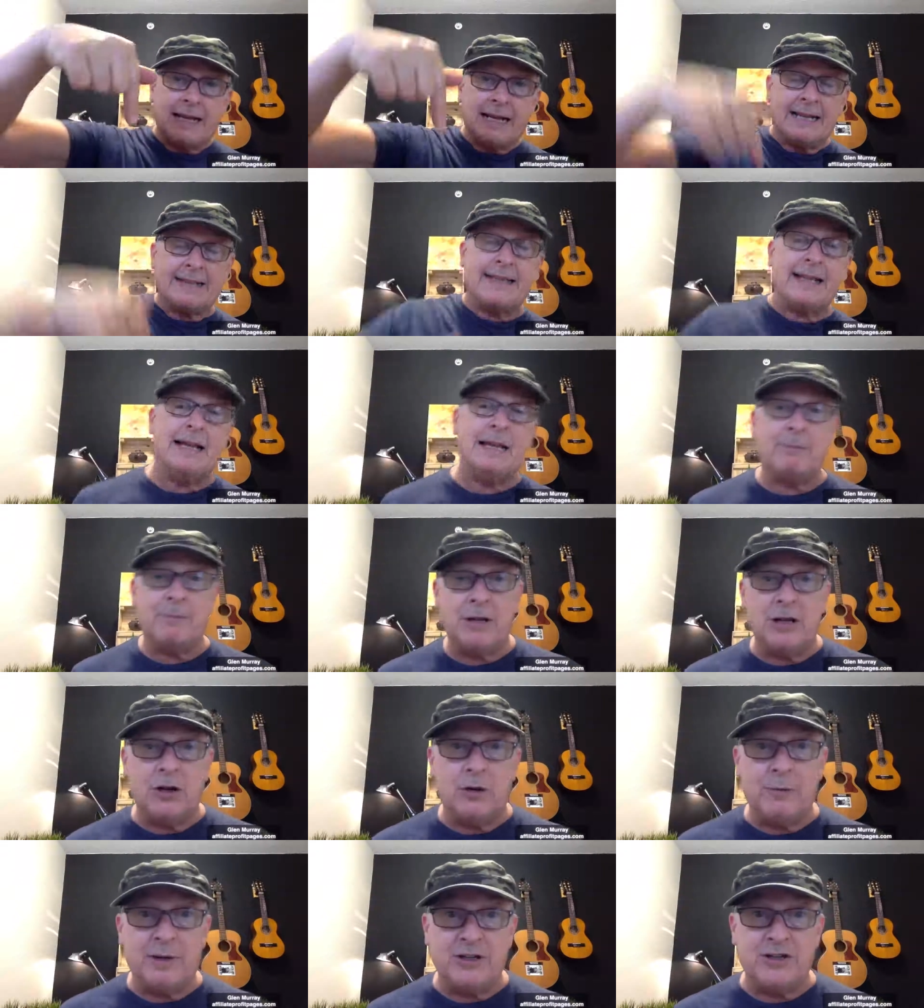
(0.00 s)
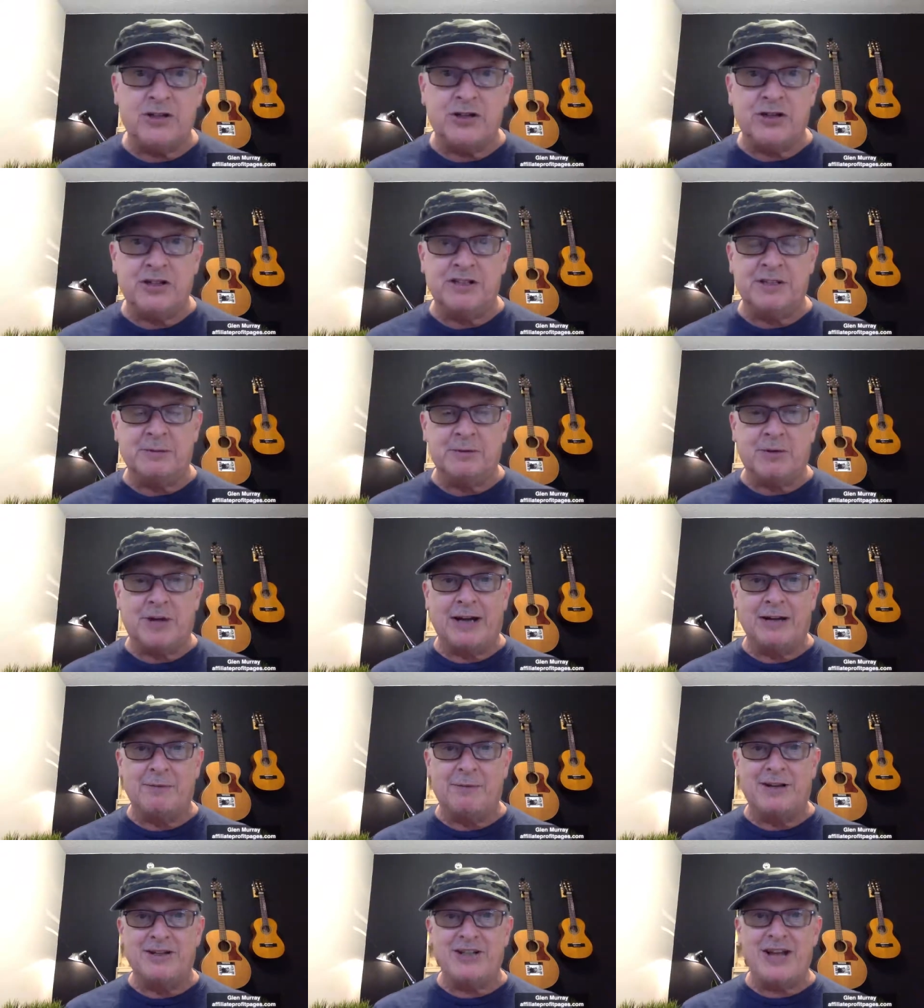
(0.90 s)
Click the link below. Make sure you
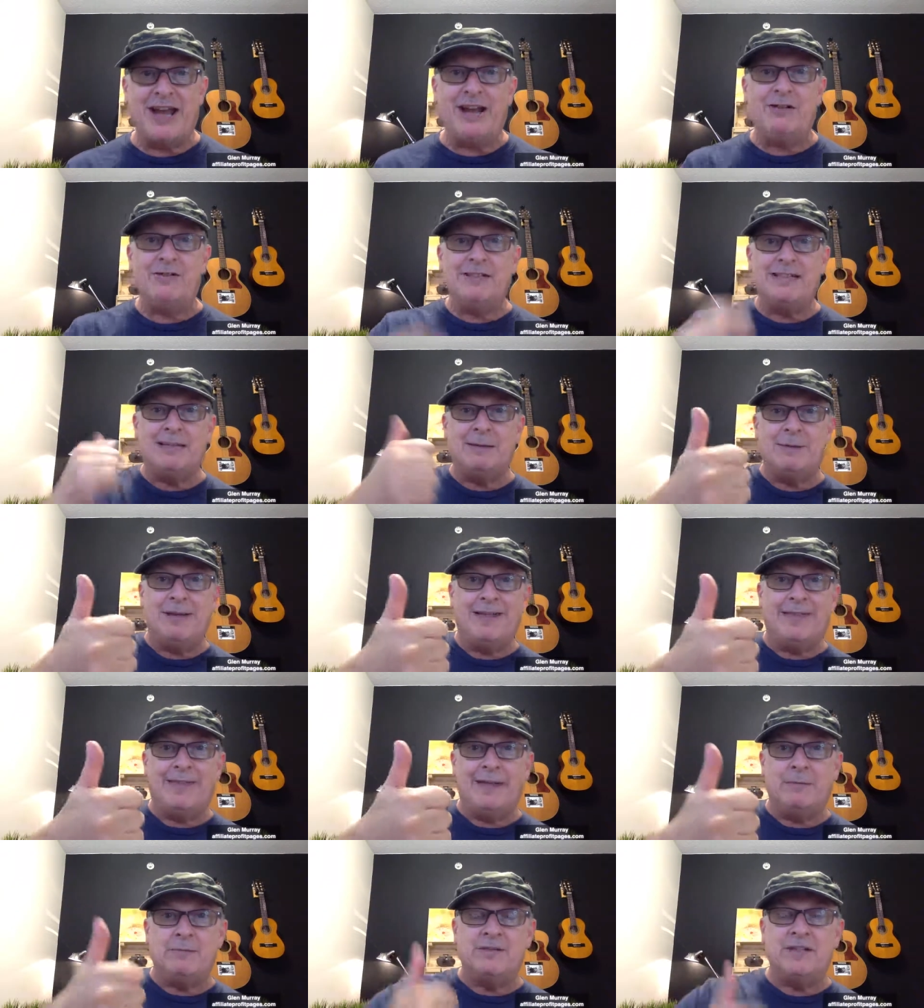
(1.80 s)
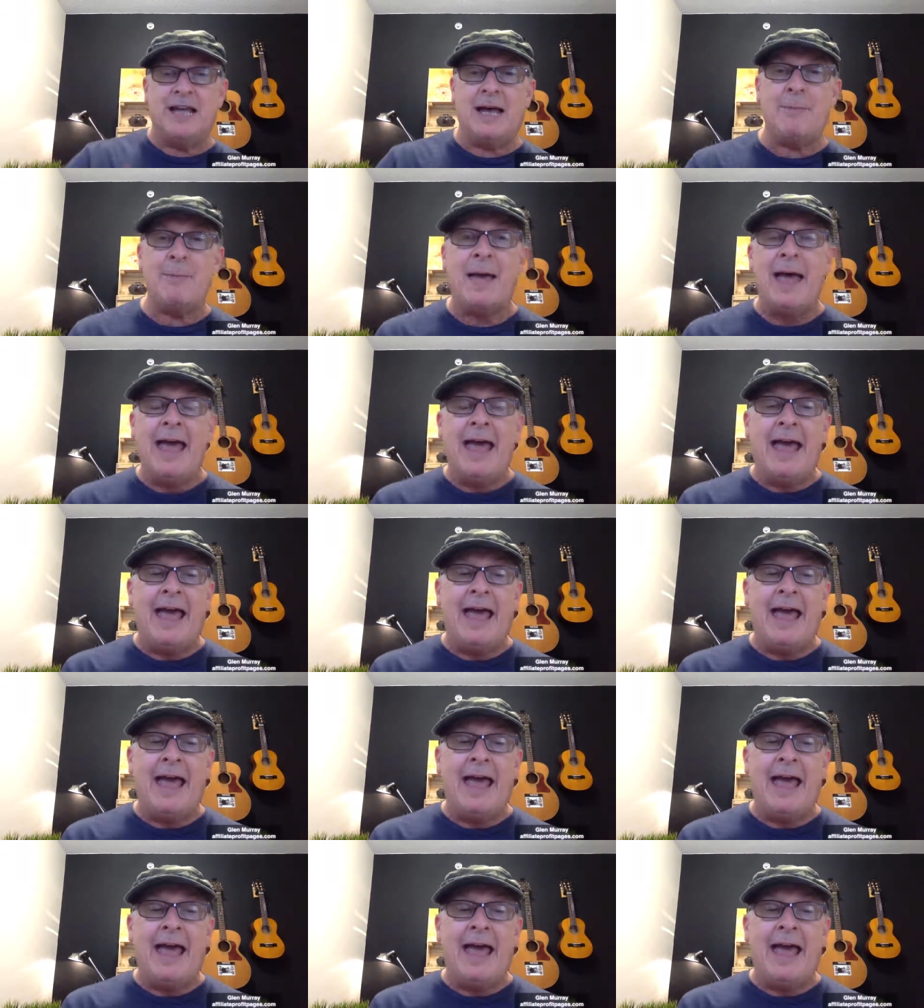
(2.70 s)
subscribe to my channel. Give me a thumbs up.